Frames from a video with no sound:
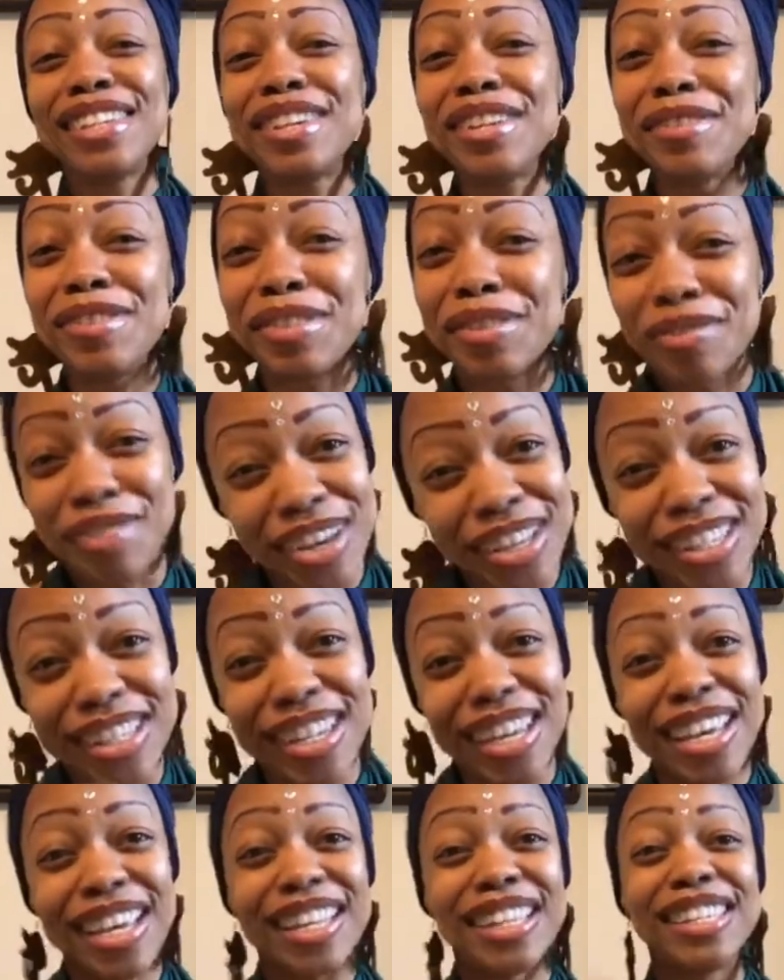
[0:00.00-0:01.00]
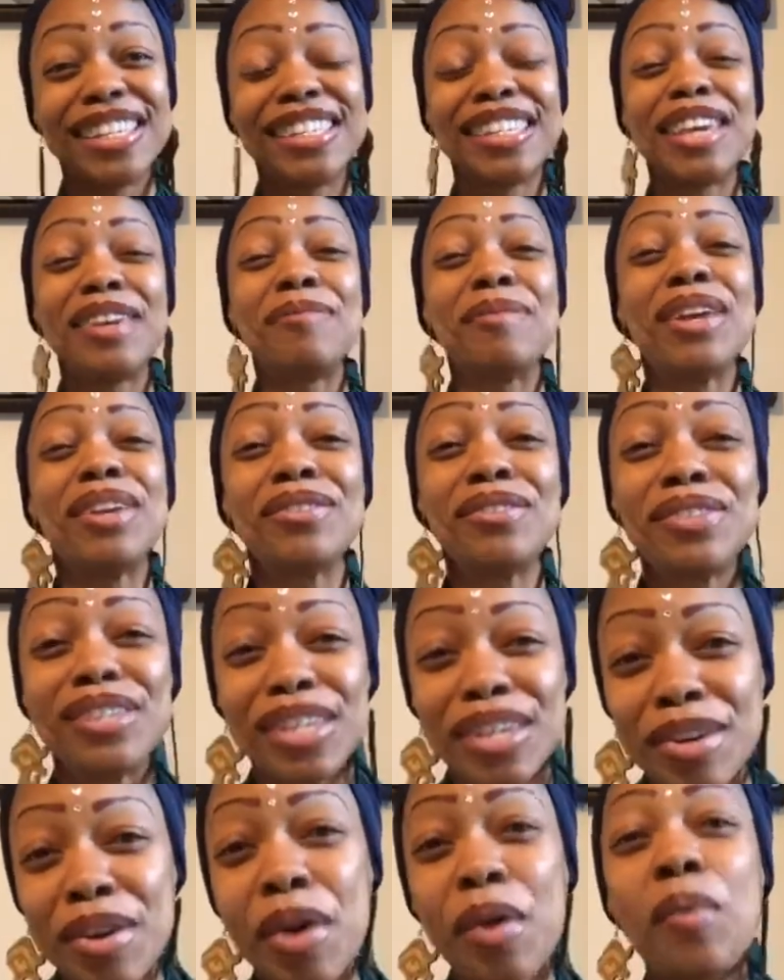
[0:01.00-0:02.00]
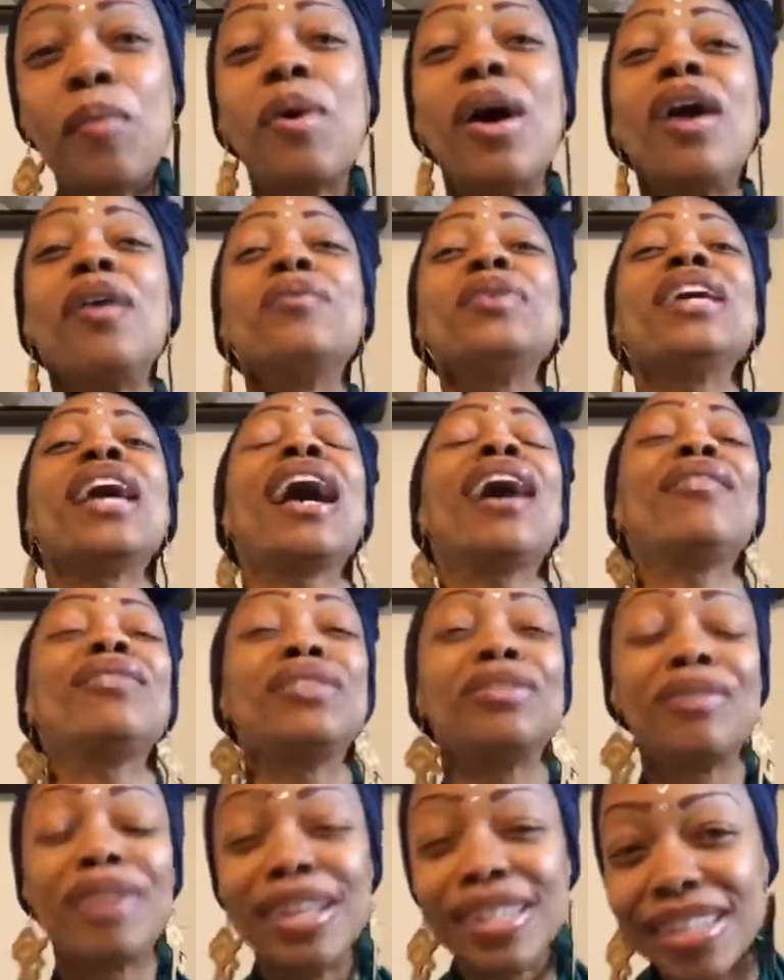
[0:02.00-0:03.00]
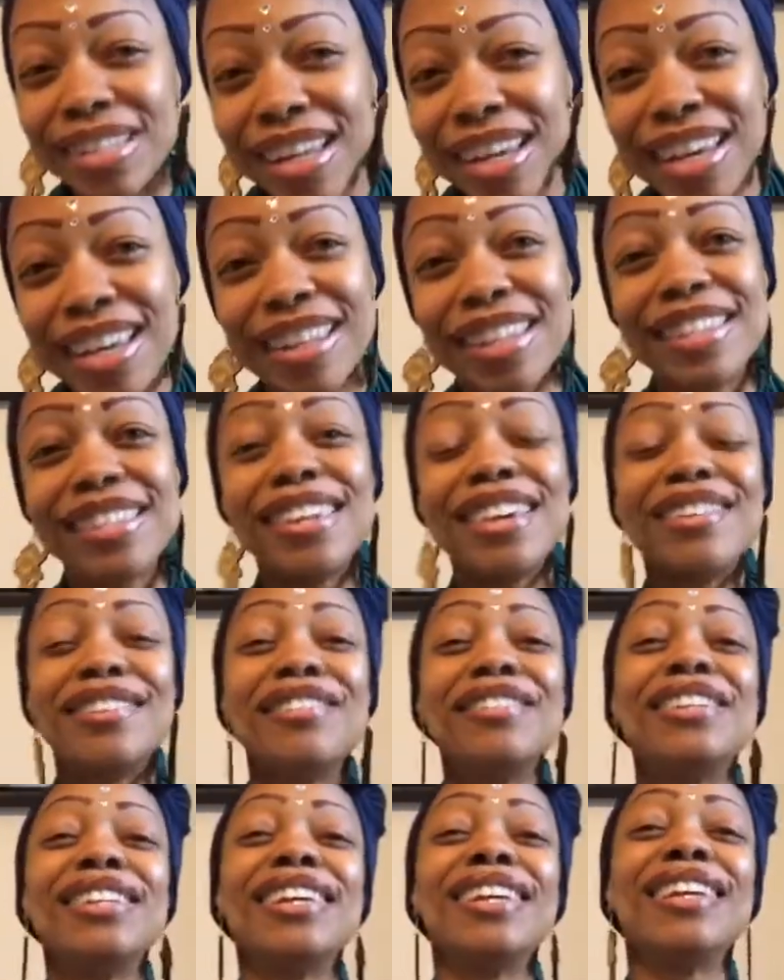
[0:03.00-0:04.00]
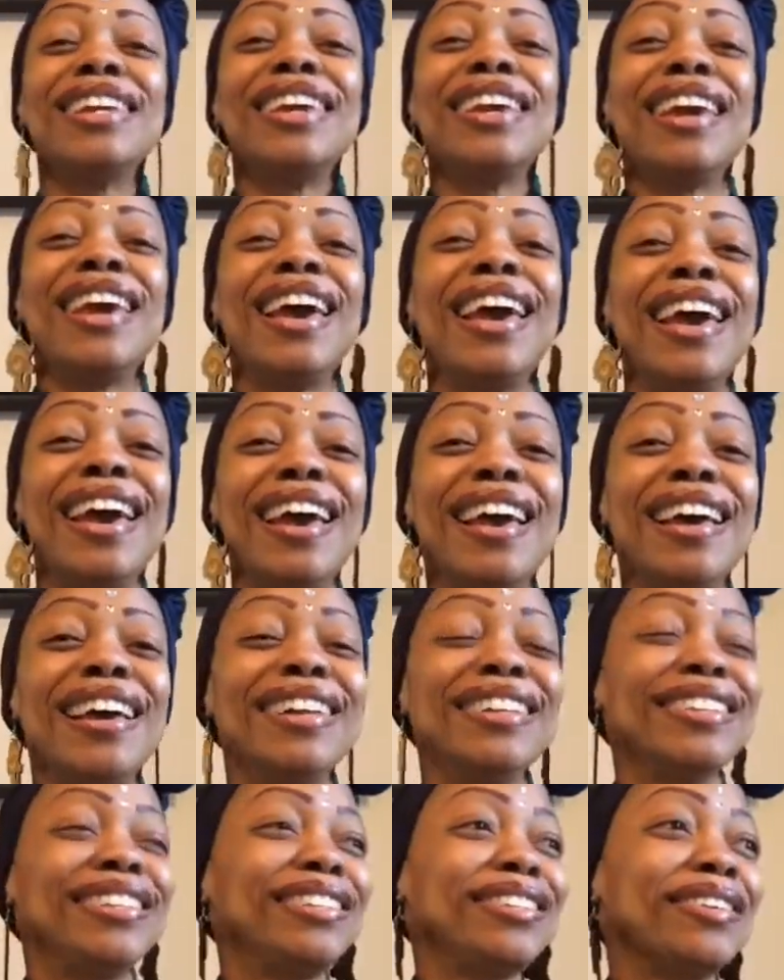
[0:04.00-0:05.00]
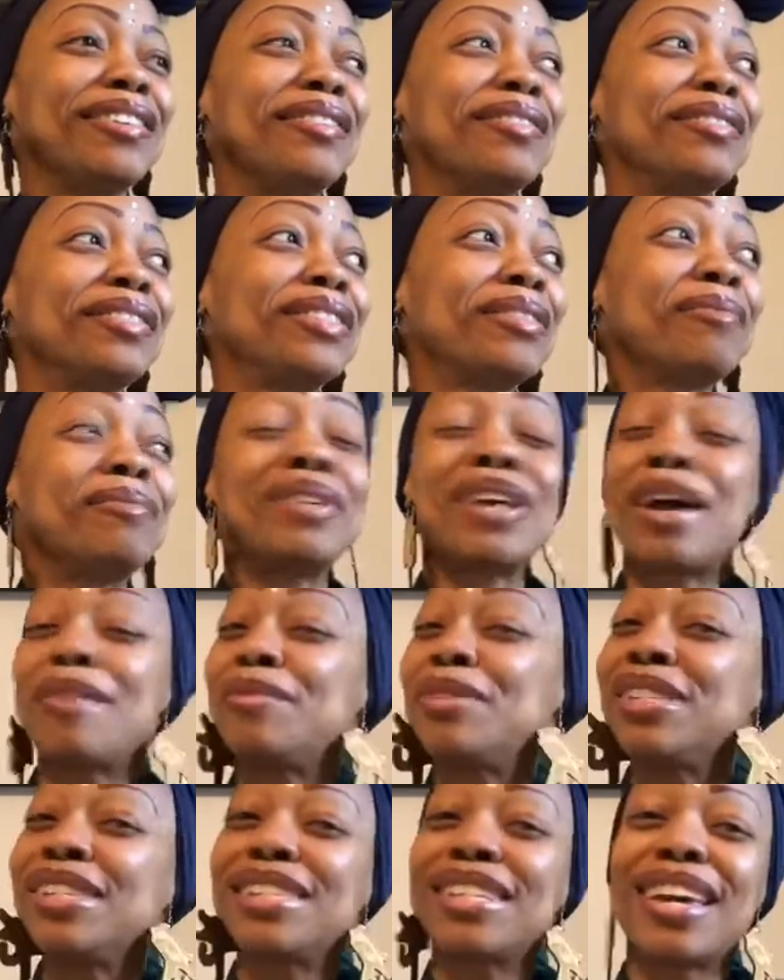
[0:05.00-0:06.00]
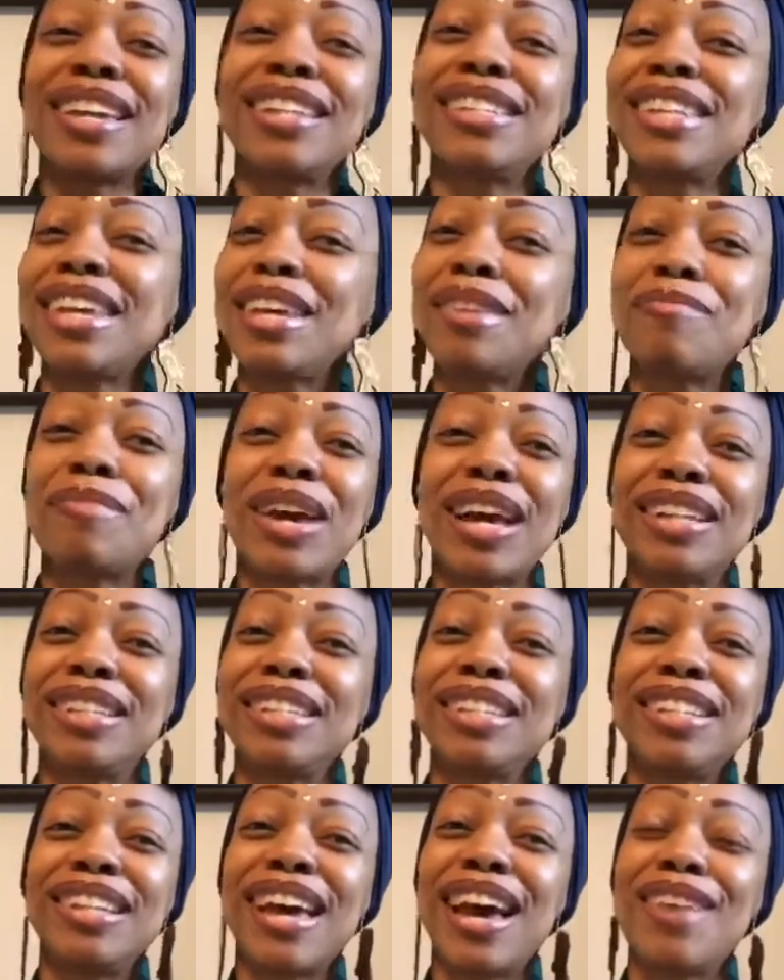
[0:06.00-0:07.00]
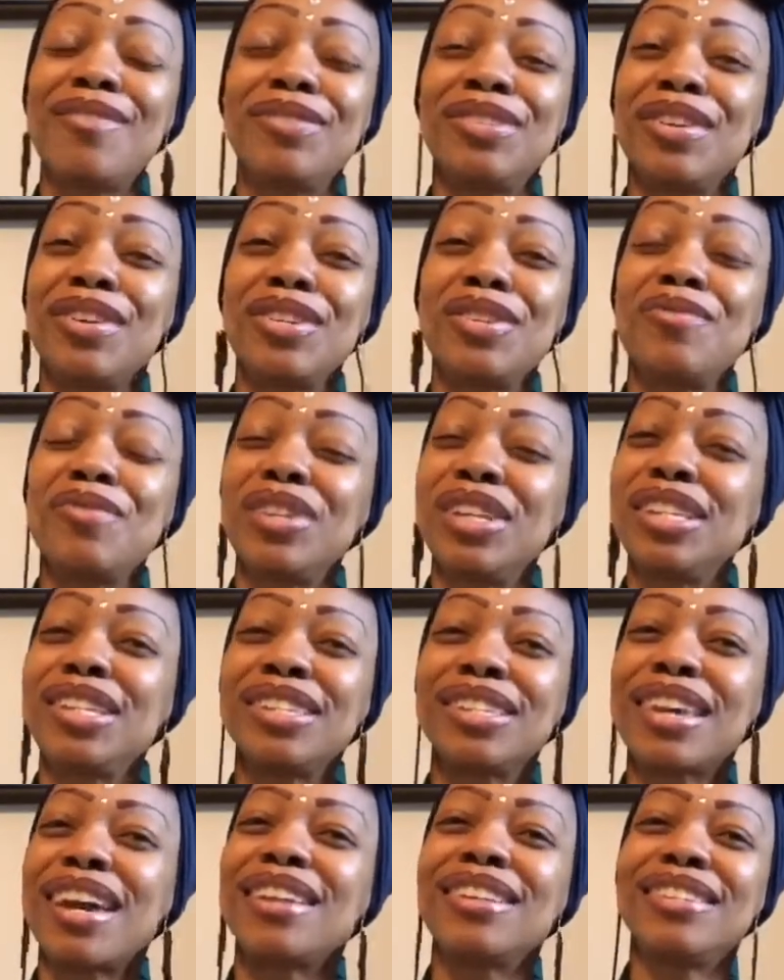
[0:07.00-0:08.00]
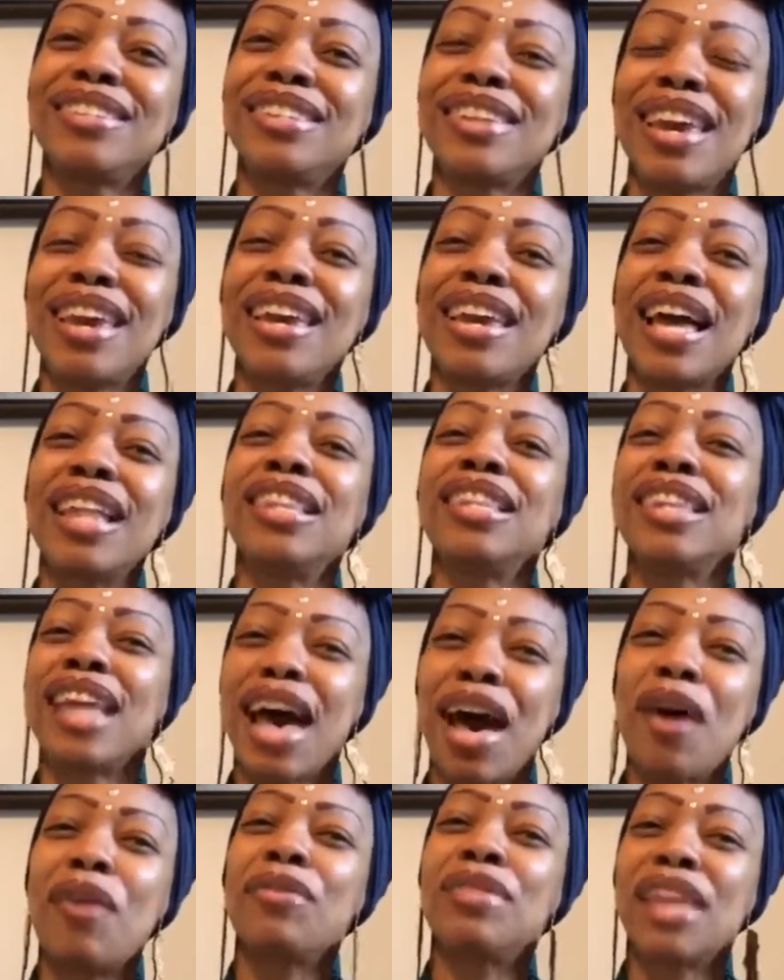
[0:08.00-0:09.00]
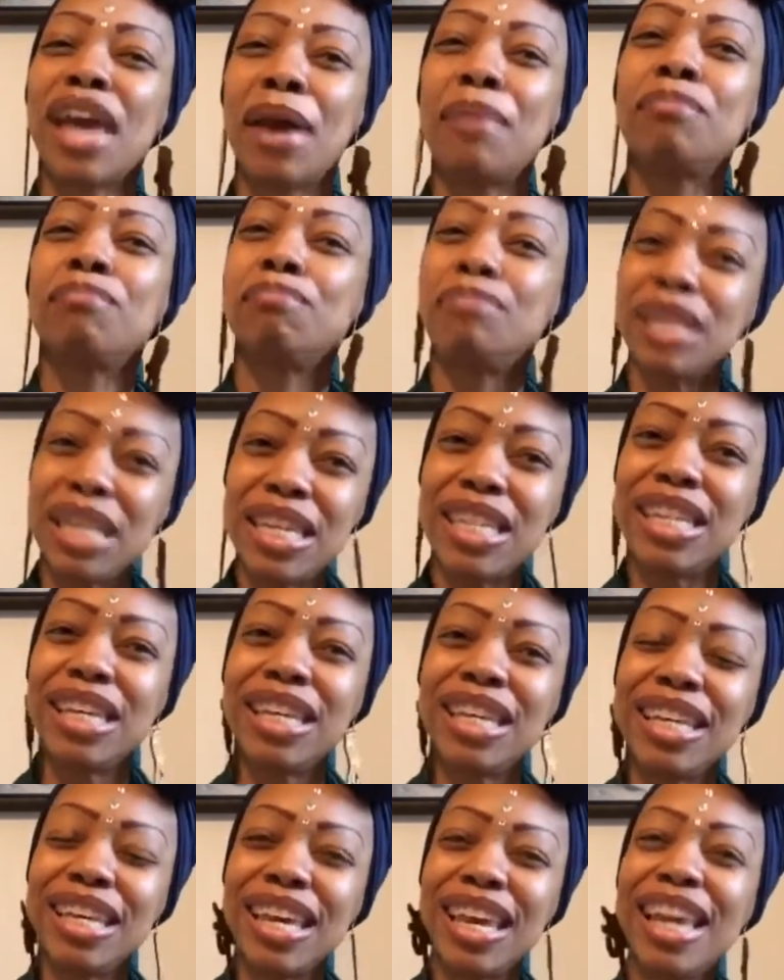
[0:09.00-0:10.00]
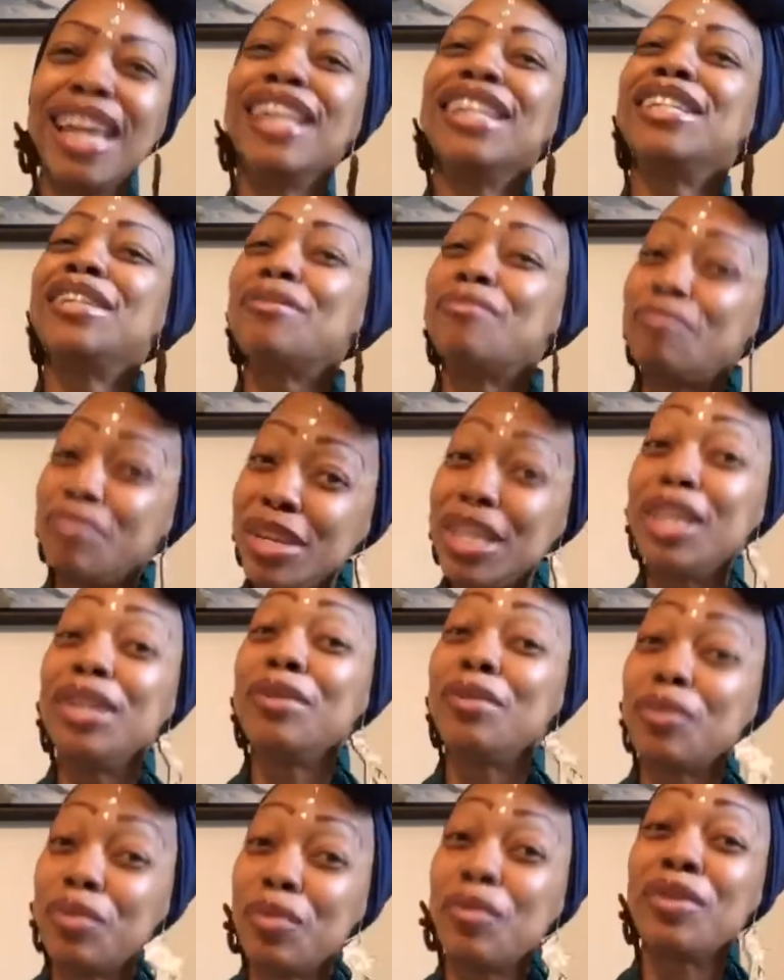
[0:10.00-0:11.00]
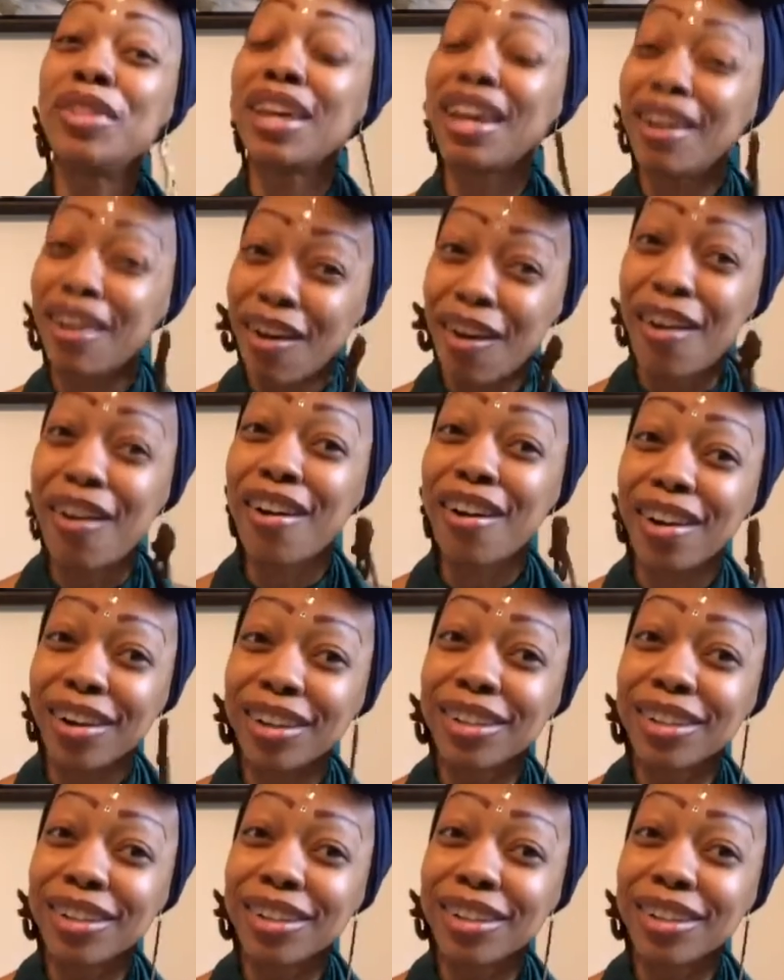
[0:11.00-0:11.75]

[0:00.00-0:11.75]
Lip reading: to resonate in the same energy while we have to resonate in this energy? And so sometimes you just got to take it back to laughter. You really just got to allow that being to be who they are.